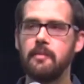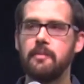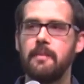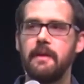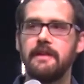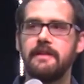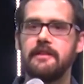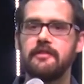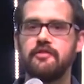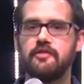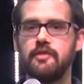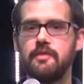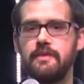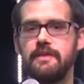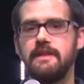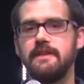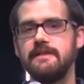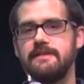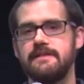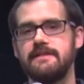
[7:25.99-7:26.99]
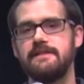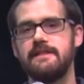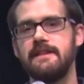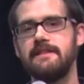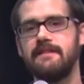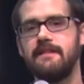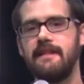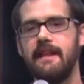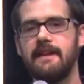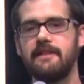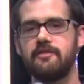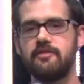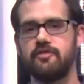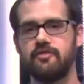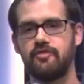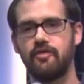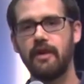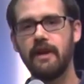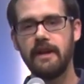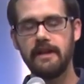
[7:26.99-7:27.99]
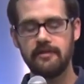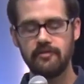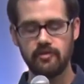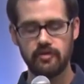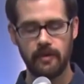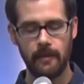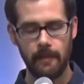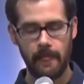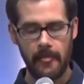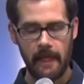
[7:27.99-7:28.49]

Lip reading: But the truth is isn't that strange